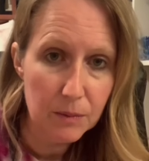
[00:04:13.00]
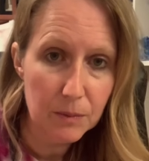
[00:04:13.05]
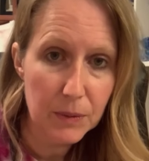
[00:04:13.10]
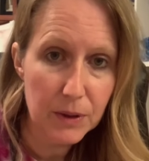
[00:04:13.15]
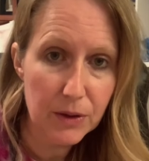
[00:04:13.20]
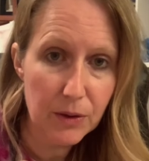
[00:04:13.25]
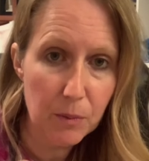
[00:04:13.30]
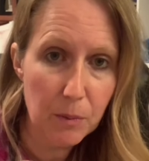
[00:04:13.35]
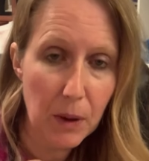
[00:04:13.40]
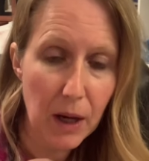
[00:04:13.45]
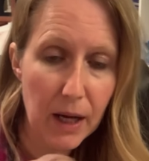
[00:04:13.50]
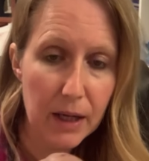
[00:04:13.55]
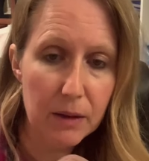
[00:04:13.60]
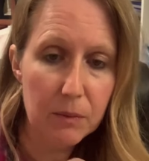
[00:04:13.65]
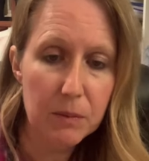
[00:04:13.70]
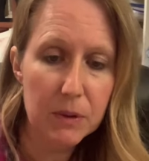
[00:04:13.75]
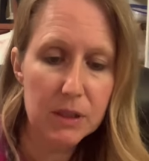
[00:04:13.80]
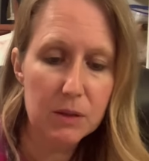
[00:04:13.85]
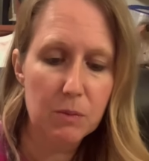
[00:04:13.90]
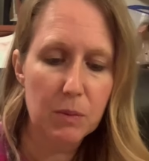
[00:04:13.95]
but the
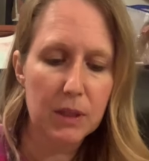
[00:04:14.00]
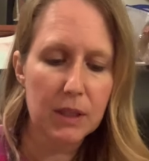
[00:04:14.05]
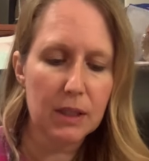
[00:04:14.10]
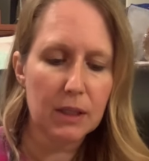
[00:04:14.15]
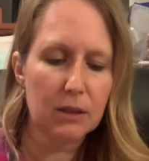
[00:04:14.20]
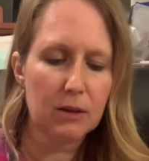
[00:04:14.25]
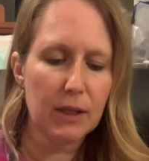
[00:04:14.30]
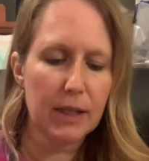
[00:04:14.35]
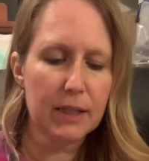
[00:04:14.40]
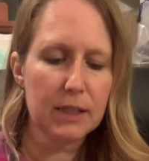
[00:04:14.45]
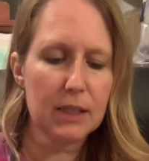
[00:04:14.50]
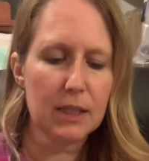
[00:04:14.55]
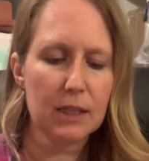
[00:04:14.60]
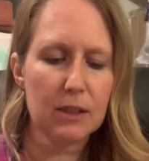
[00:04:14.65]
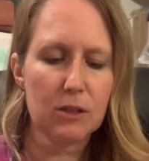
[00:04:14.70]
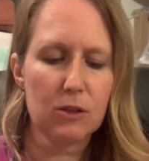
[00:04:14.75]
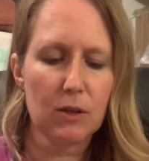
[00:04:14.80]
bottom has been neglected.